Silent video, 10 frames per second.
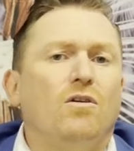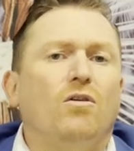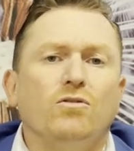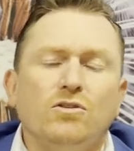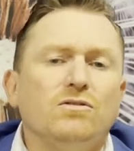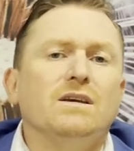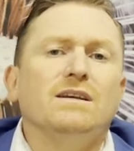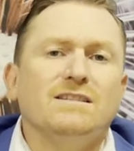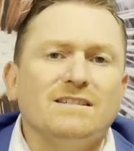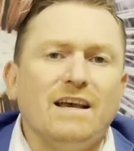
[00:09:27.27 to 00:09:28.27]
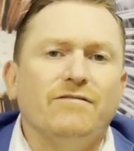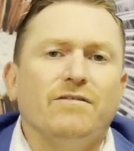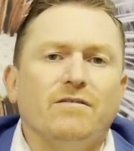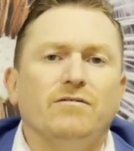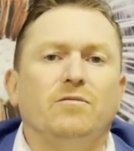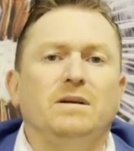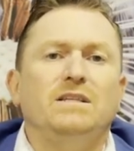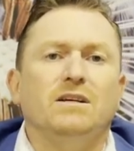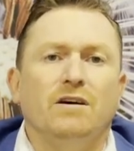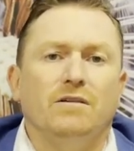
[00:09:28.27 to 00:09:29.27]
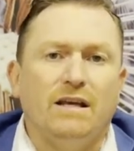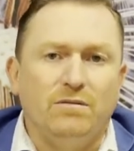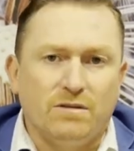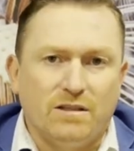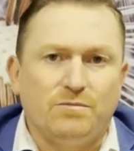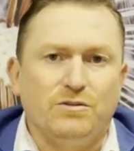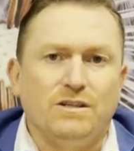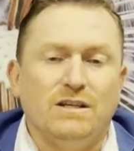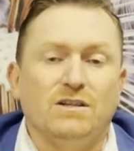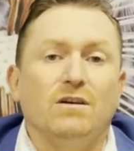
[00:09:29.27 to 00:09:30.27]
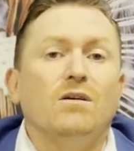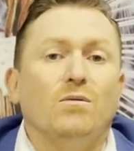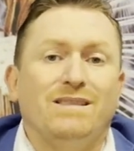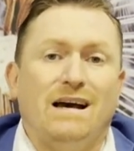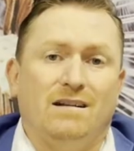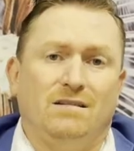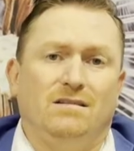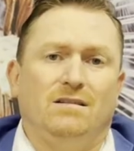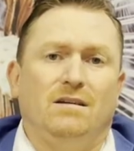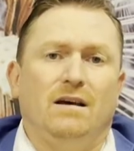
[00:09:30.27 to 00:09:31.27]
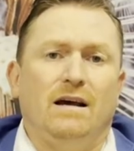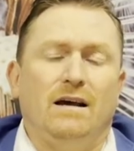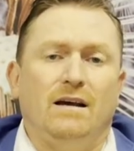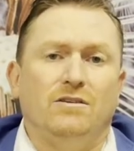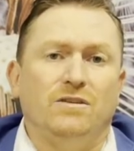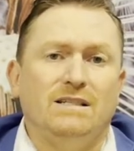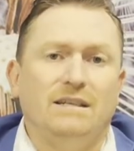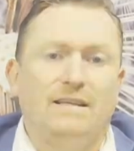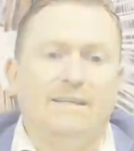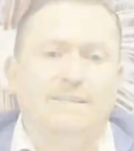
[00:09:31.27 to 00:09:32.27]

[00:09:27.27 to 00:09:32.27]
Or do you think it's safe for me to go ahead with this procedure without addressing that?